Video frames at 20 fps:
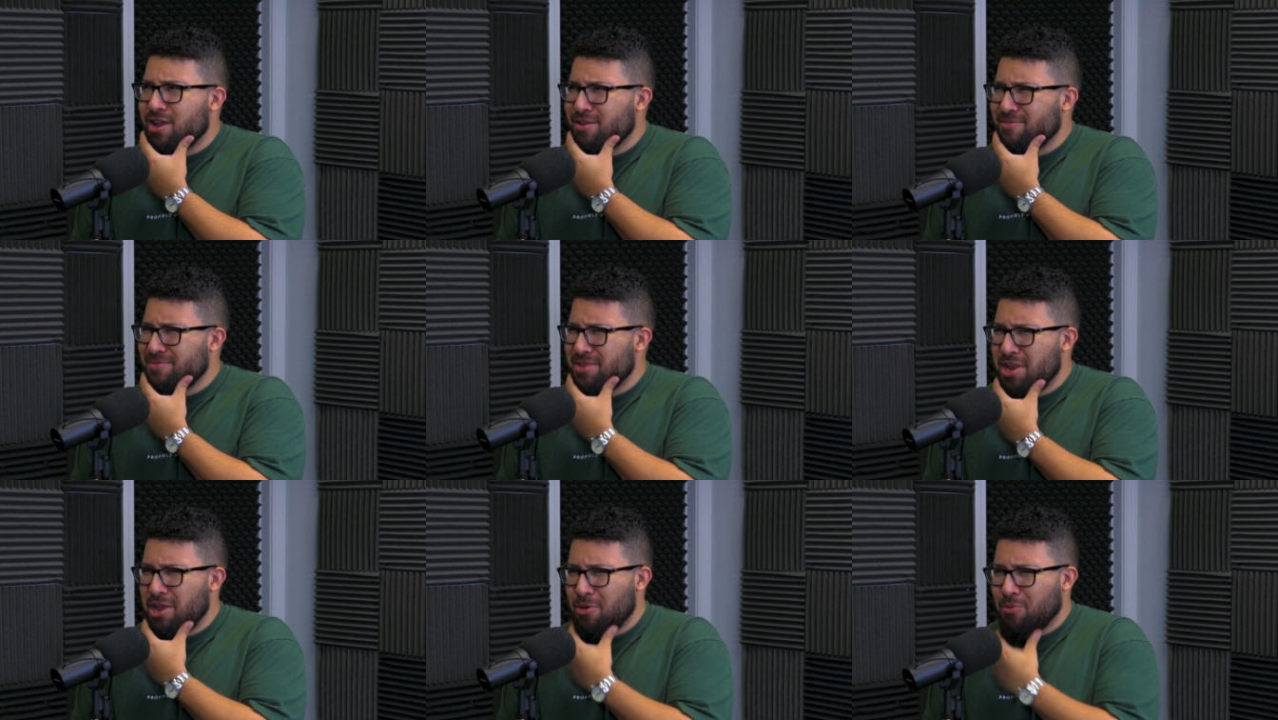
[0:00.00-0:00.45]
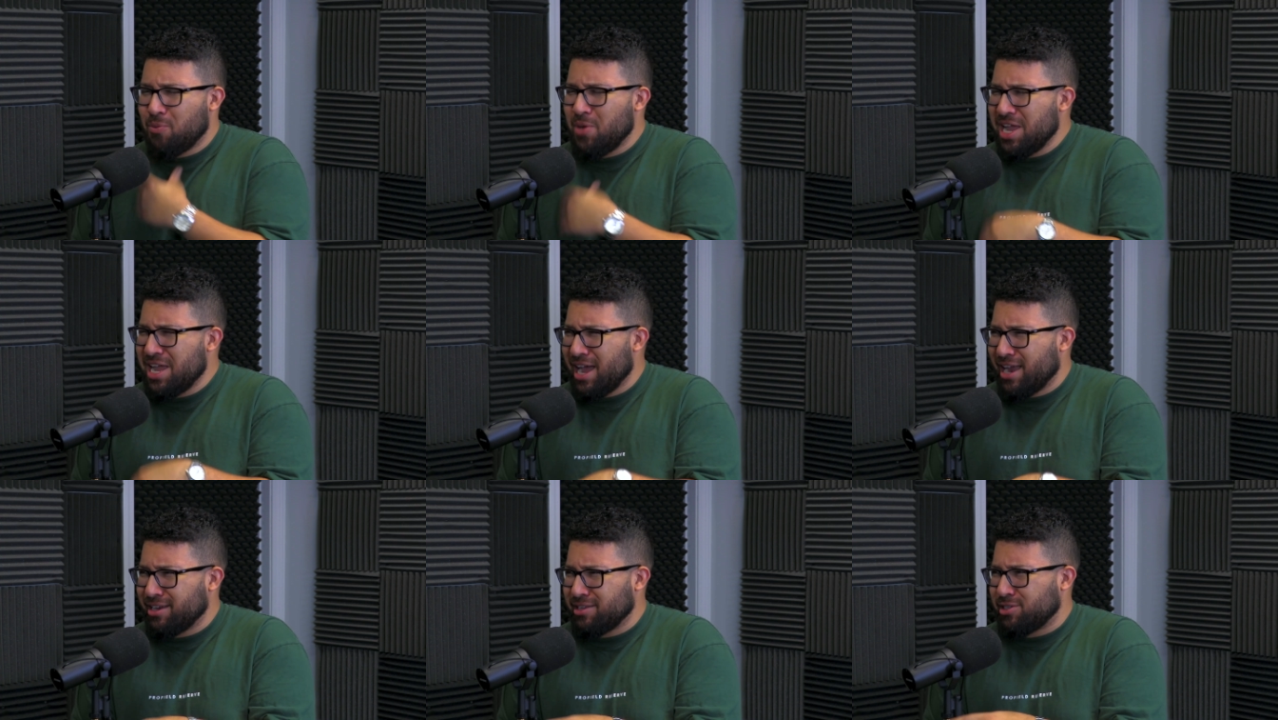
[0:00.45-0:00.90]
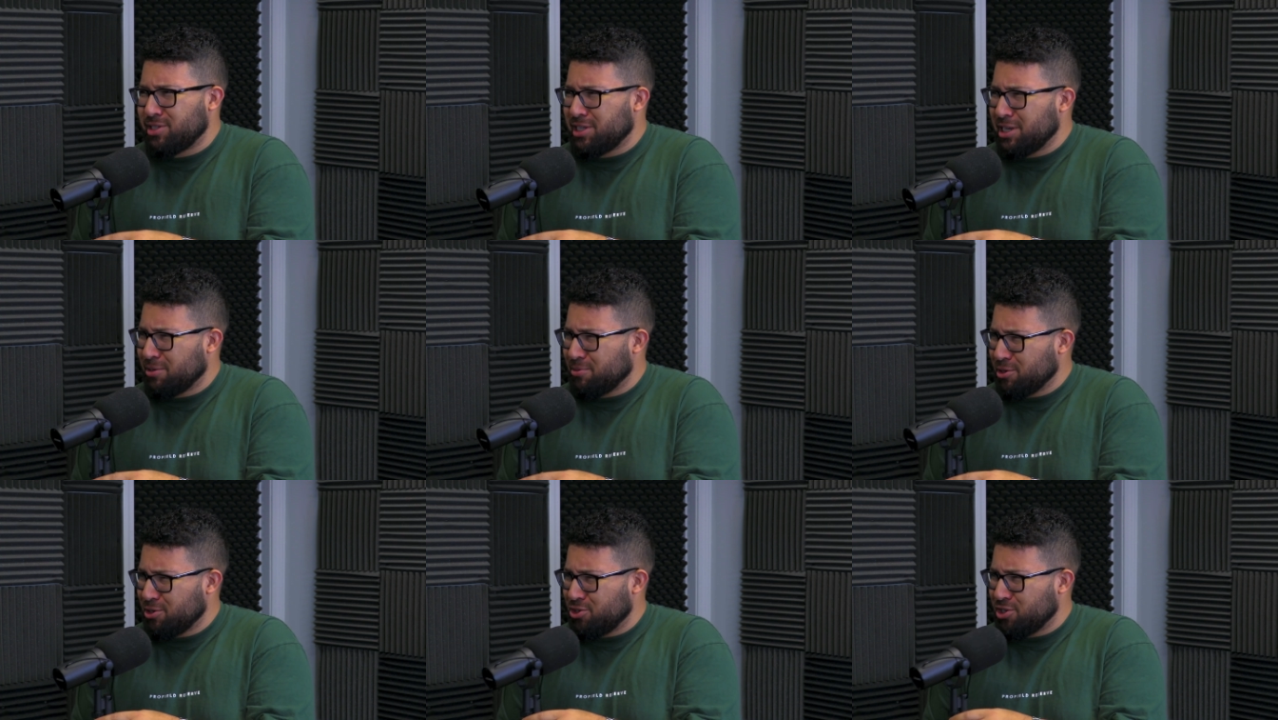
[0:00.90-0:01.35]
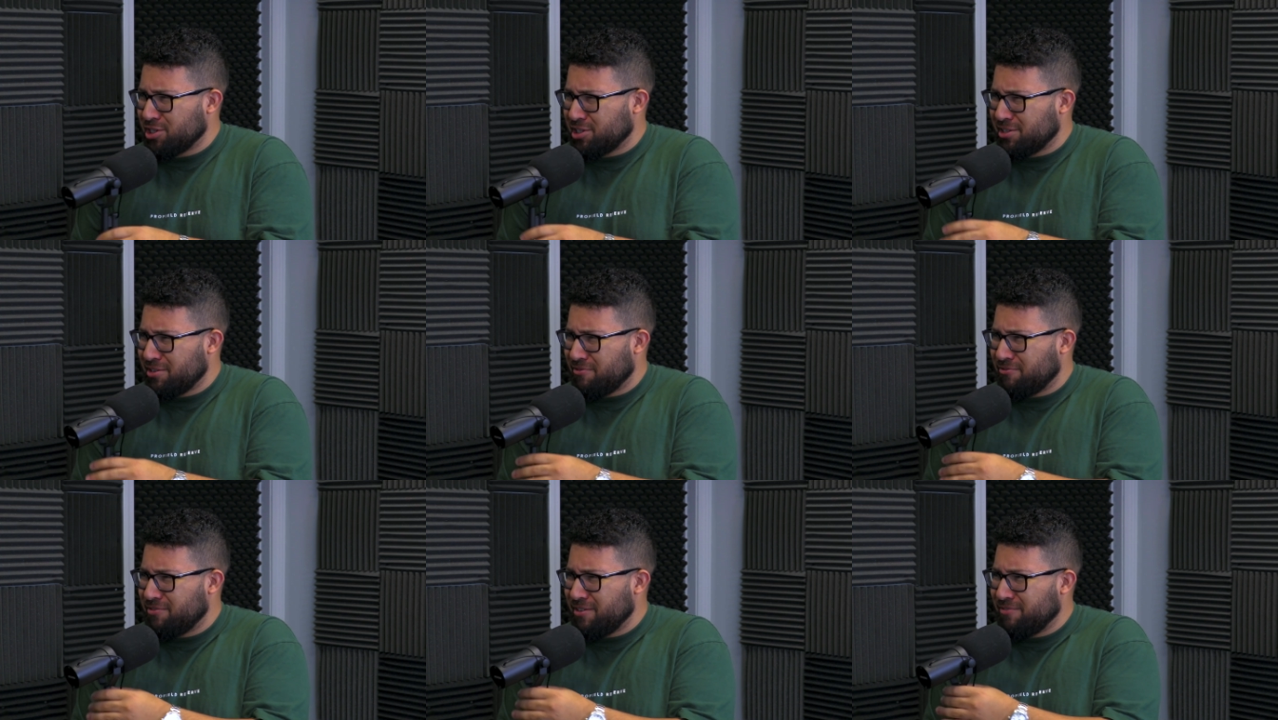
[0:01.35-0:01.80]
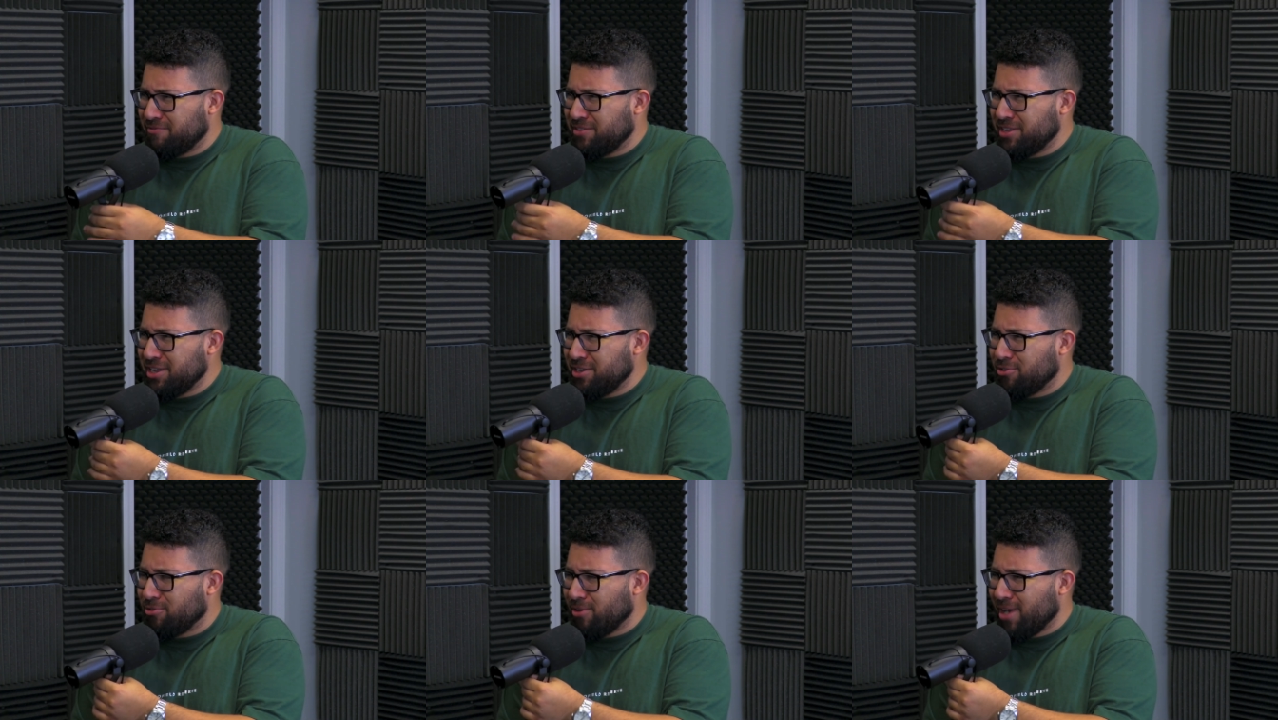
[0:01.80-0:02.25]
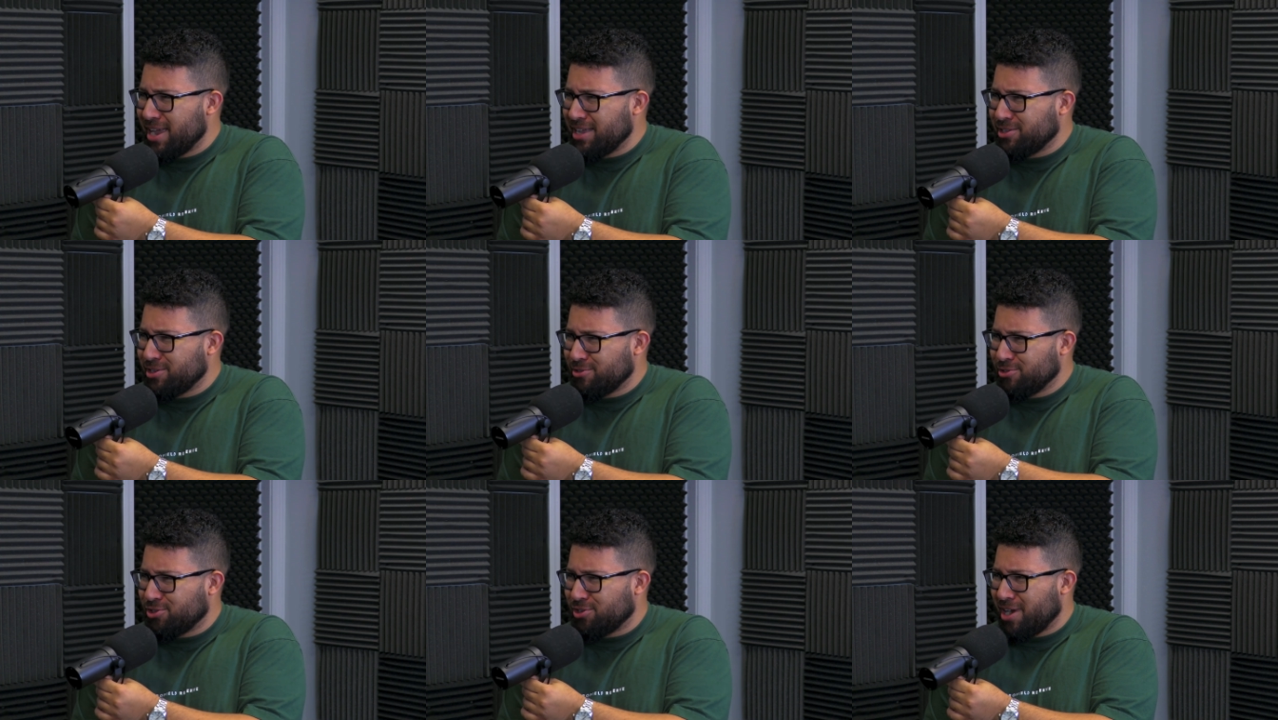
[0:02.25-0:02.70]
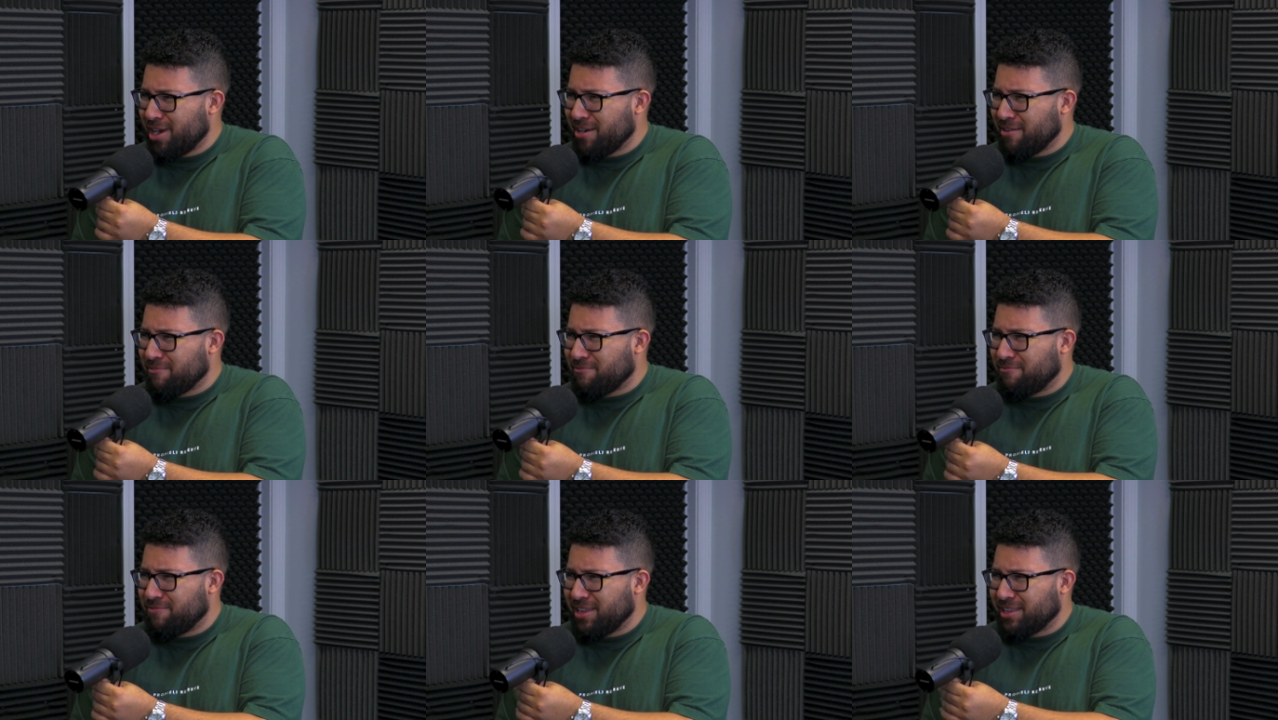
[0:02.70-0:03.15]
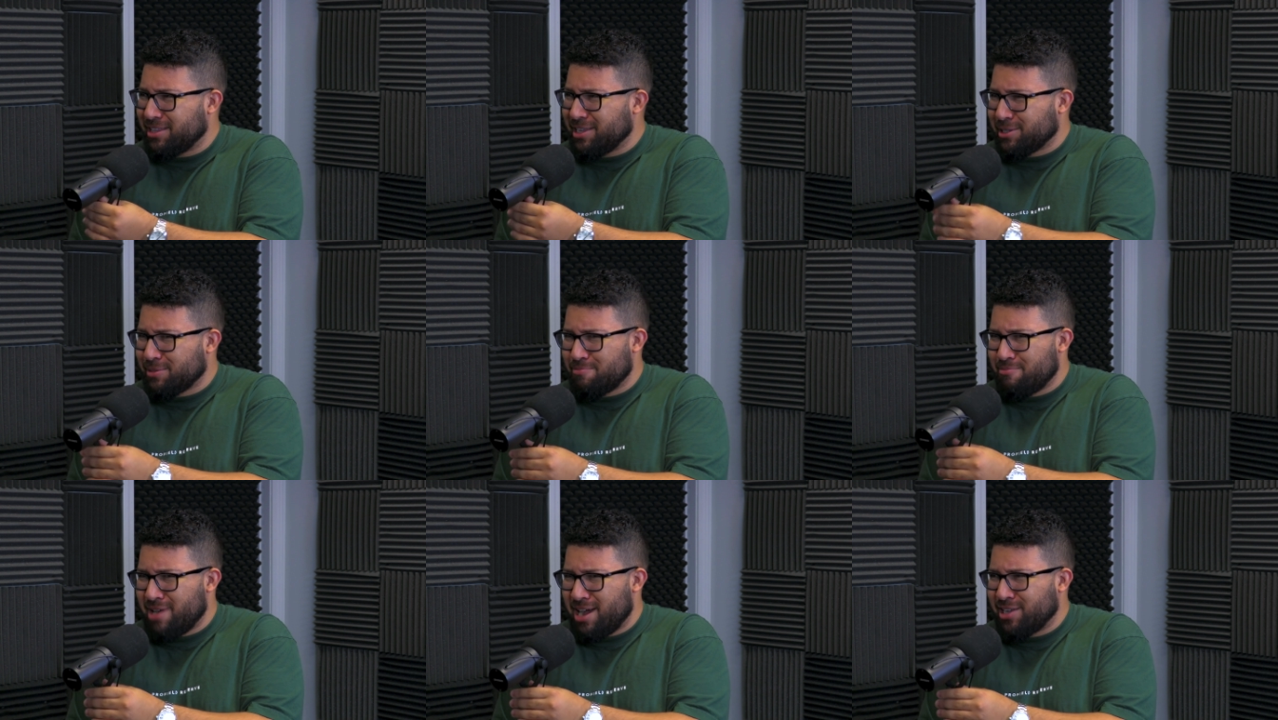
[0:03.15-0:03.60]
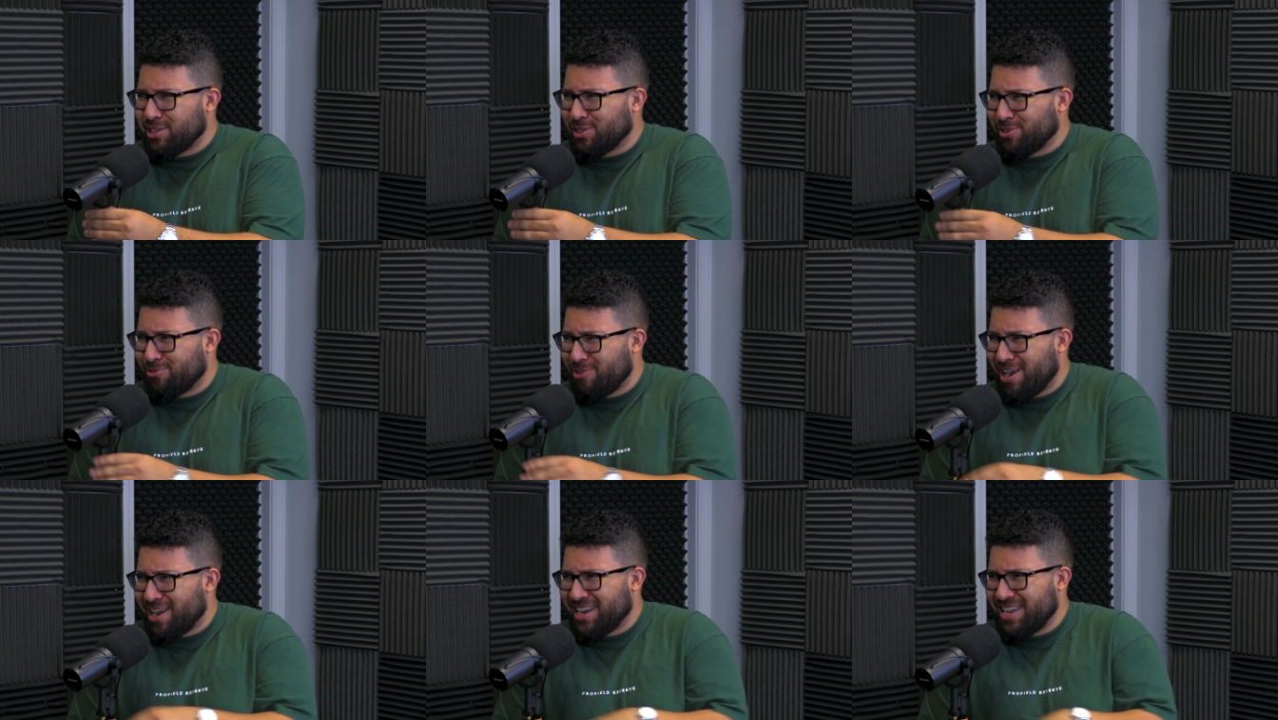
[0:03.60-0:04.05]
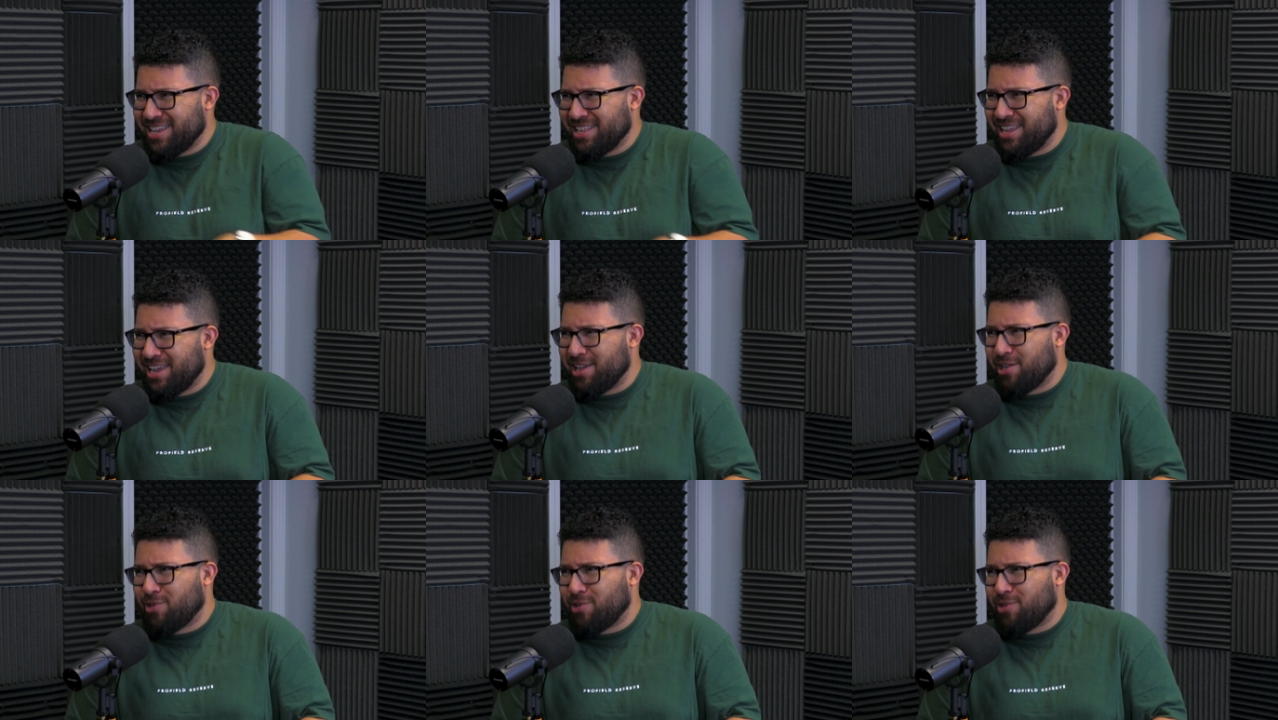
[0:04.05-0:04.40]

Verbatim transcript: No, we gotta stick with just the 50 grand. Don't try to fit this Maserati in the